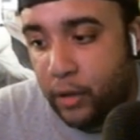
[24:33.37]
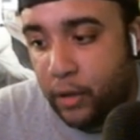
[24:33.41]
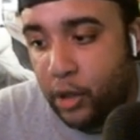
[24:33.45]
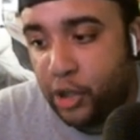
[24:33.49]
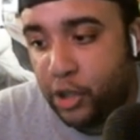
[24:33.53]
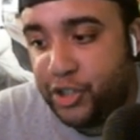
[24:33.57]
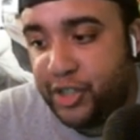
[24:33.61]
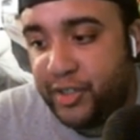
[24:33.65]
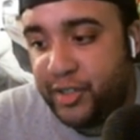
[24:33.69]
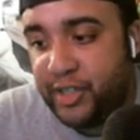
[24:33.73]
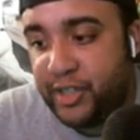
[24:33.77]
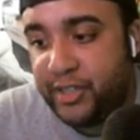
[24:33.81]

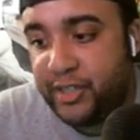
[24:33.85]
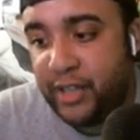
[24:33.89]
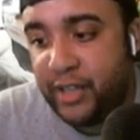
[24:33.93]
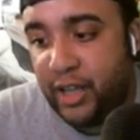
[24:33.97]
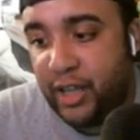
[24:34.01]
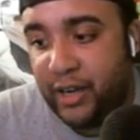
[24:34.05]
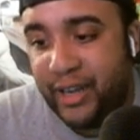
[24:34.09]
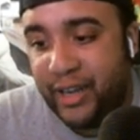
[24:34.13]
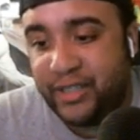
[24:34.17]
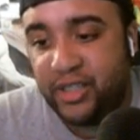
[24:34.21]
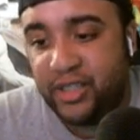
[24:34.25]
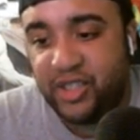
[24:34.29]
she said that
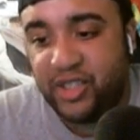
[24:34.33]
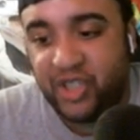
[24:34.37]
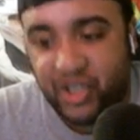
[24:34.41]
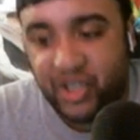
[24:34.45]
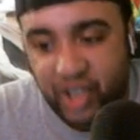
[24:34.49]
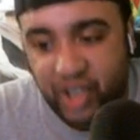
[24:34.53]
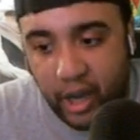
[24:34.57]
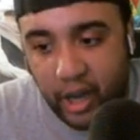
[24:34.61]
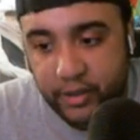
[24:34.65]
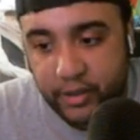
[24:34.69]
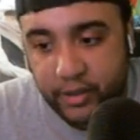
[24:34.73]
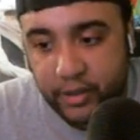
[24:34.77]
Alexa
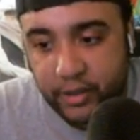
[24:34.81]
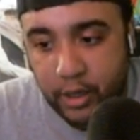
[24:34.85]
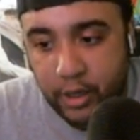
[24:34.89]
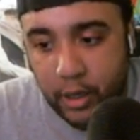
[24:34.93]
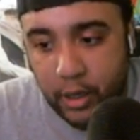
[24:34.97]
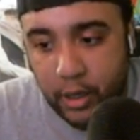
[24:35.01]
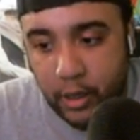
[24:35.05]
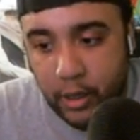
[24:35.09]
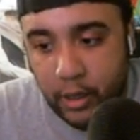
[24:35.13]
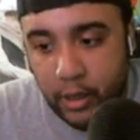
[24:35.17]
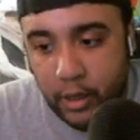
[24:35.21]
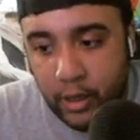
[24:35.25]
sucks
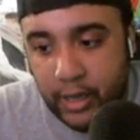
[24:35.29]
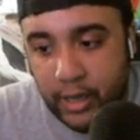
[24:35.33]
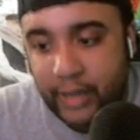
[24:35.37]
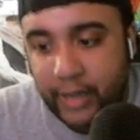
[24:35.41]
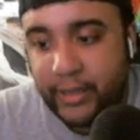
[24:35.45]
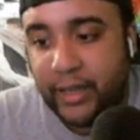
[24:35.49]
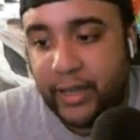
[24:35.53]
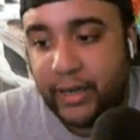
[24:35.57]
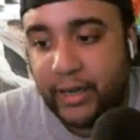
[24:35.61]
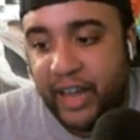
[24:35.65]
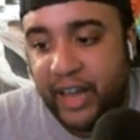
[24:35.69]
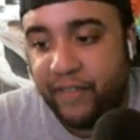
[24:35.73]
and
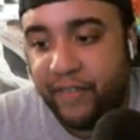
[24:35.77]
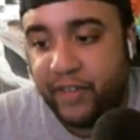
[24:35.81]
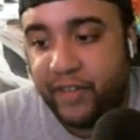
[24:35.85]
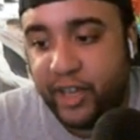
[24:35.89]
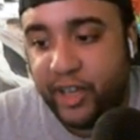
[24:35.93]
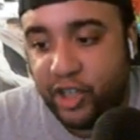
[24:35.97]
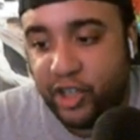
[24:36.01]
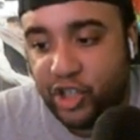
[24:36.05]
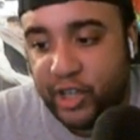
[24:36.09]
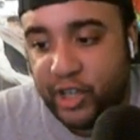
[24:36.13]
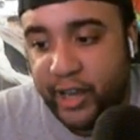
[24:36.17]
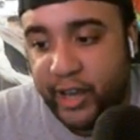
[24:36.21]
that life
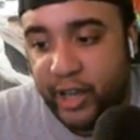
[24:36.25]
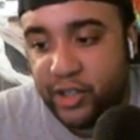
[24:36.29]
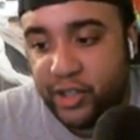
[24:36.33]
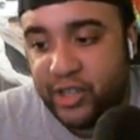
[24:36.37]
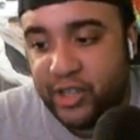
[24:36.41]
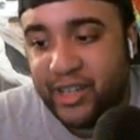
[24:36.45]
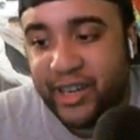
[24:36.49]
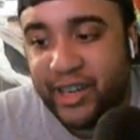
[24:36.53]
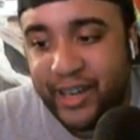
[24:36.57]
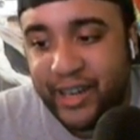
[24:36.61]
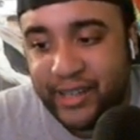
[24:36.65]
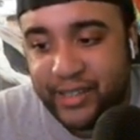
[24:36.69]
can change
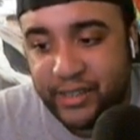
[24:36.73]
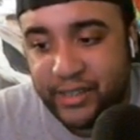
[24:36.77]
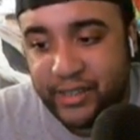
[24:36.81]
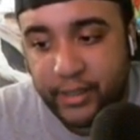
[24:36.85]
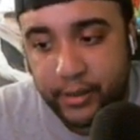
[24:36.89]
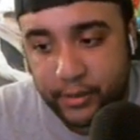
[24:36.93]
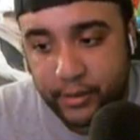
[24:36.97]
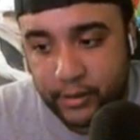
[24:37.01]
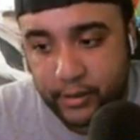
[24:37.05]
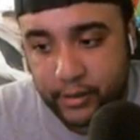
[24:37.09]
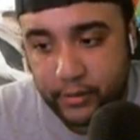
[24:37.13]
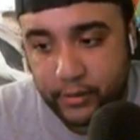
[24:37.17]
in an
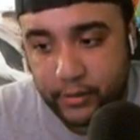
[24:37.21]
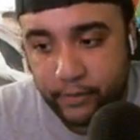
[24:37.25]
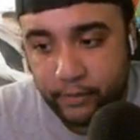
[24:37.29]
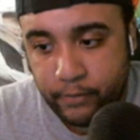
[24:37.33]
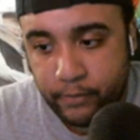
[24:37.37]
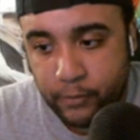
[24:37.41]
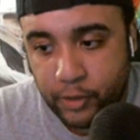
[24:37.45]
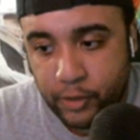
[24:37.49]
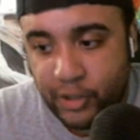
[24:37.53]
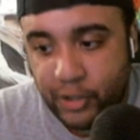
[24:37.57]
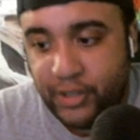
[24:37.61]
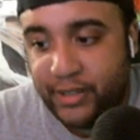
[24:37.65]
instant.
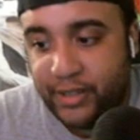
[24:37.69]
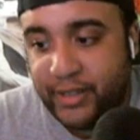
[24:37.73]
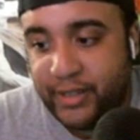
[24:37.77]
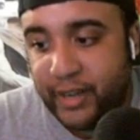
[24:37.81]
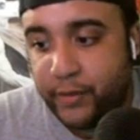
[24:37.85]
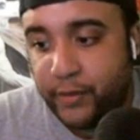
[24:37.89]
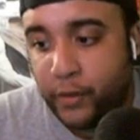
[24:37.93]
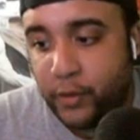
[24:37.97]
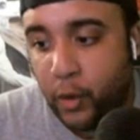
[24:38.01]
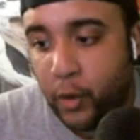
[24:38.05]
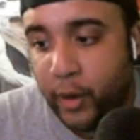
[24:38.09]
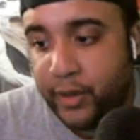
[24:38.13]
She
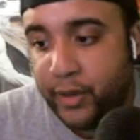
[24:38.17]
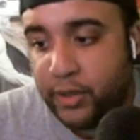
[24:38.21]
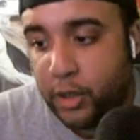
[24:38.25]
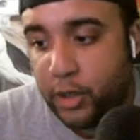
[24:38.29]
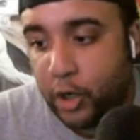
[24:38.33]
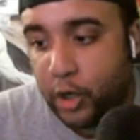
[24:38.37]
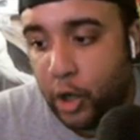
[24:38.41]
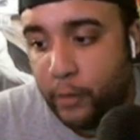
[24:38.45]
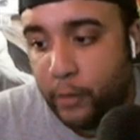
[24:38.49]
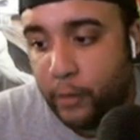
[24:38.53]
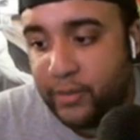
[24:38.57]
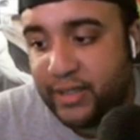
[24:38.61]
says going to
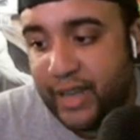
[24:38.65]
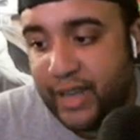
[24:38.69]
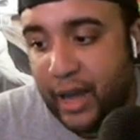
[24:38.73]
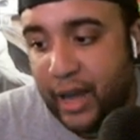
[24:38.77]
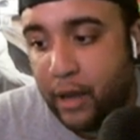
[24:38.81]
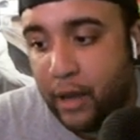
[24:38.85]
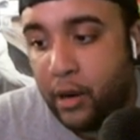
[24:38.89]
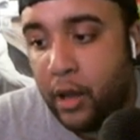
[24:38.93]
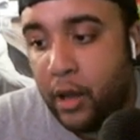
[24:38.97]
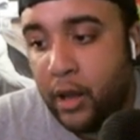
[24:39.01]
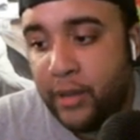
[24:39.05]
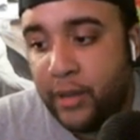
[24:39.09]
her
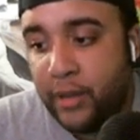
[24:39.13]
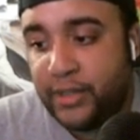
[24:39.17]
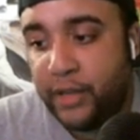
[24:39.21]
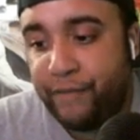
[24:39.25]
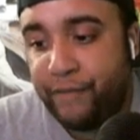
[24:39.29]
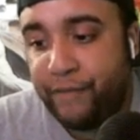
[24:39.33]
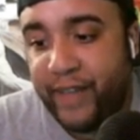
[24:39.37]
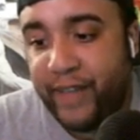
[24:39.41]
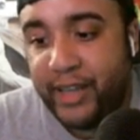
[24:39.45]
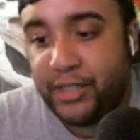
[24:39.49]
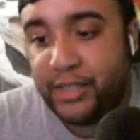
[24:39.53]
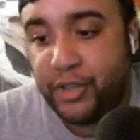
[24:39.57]
hometown to
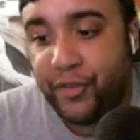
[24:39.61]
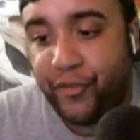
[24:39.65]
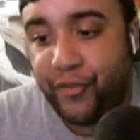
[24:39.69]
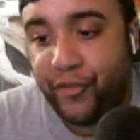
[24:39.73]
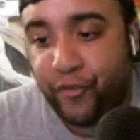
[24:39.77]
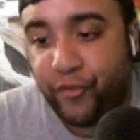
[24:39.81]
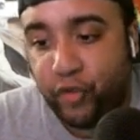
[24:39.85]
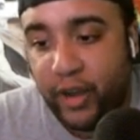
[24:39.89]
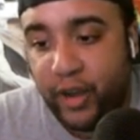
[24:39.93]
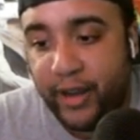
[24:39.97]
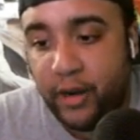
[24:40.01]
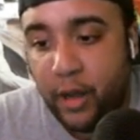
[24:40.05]
face her
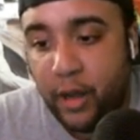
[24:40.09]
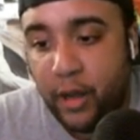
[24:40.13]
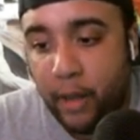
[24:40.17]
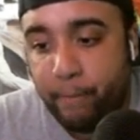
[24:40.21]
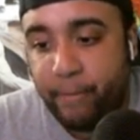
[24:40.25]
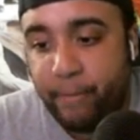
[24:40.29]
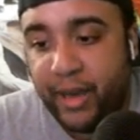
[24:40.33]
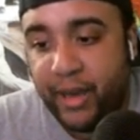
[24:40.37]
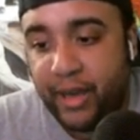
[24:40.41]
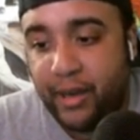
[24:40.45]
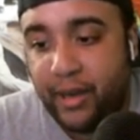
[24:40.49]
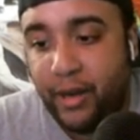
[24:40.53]
friend
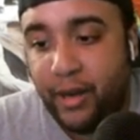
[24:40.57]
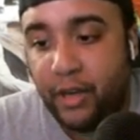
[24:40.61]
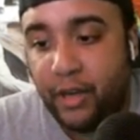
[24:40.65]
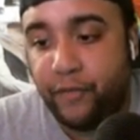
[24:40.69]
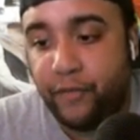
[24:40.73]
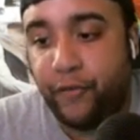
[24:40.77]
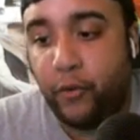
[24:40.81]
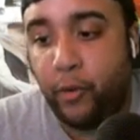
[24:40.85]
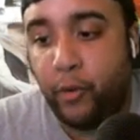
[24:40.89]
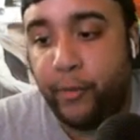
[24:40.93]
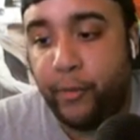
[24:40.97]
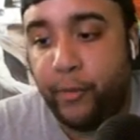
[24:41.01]
Becky Lynch
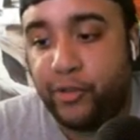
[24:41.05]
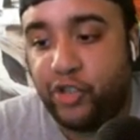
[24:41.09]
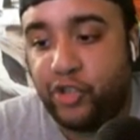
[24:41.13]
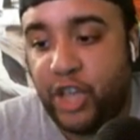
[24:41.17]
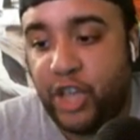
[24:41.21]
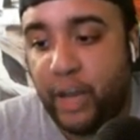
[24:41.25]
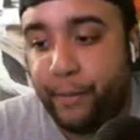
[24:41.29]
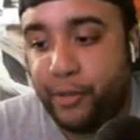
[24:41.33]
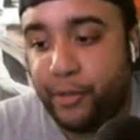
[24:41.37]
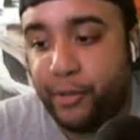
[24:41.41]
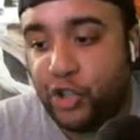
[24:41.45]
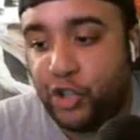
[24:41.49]
for the Women's
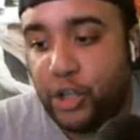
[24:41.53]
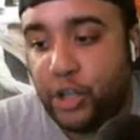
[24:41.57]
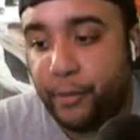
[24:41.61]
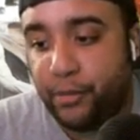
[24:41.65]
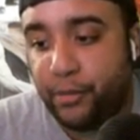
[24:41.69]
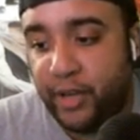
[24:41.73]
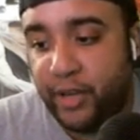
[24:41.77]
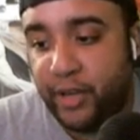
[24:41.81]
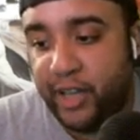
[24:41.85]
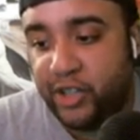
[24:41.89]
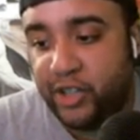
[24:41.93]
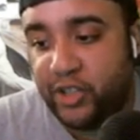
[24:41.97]
Championship.
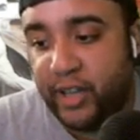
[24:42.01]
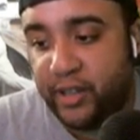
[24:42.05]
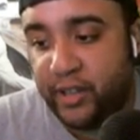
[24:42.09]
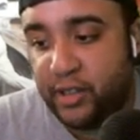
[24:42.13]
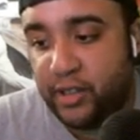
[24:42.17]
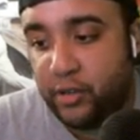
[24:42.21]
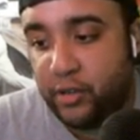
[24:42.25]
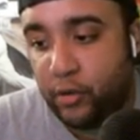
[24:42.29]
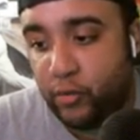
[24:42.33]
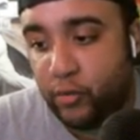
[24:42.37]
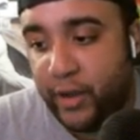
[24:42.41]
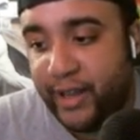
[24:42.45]
Lynch gets
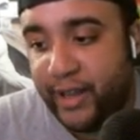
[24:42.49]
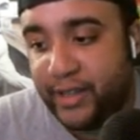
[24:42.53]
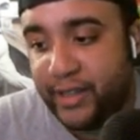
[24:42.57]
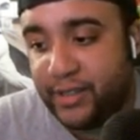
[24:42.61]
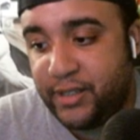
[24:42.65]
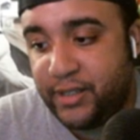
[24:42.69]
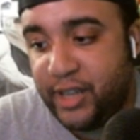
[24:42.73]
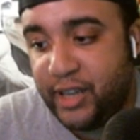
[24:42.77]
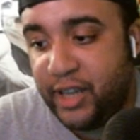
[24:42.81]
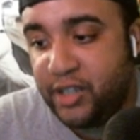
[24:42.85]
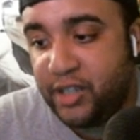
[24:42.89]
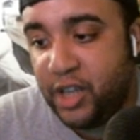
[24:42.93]
in the ring and
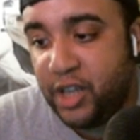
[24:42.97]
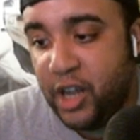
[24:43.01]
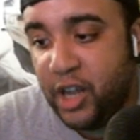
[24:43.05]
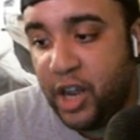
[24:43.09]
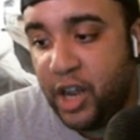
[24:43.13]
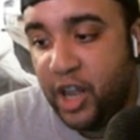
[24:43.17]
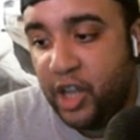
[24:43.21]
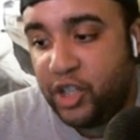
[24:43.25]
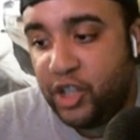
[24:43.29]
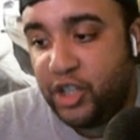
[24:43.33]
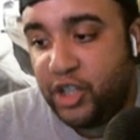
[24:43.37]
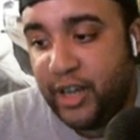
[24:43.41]
says
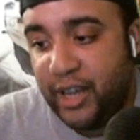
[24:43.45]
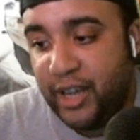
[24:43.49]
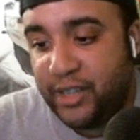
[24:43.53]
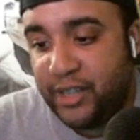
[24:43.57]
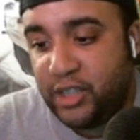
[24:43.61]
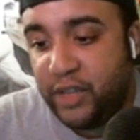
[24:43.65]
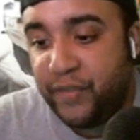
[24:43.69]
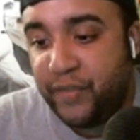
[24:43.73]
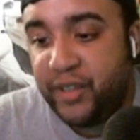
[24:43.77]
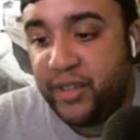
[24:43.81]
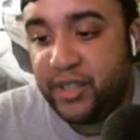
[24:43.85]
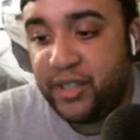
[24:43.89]
she has
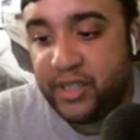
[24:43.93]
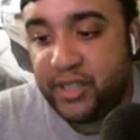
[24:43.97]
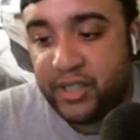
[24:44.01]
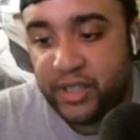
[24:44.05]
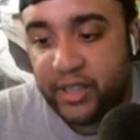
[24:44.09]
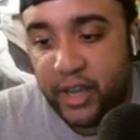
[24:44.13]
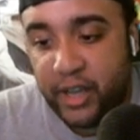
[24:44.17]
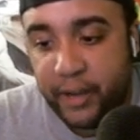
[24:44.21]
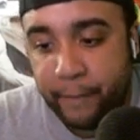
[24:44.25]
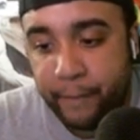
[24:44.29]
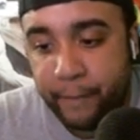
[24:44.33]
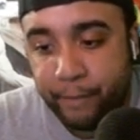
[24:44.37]
something to
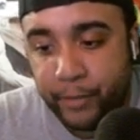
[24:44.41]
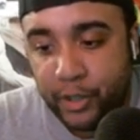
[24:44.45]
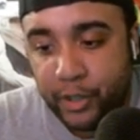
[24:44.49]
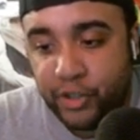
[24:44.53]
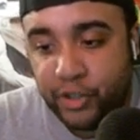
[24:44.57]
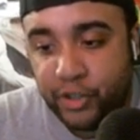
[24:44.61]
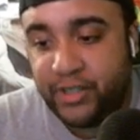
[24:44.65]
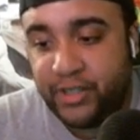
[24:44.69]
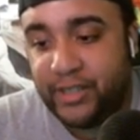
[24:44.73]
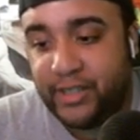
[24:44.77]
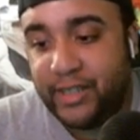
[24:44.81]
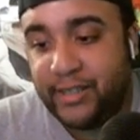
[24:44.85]
say.
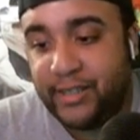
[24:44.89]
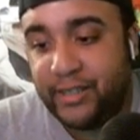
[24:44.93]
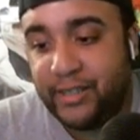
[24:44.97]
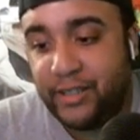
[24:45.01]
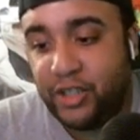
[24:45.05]
She says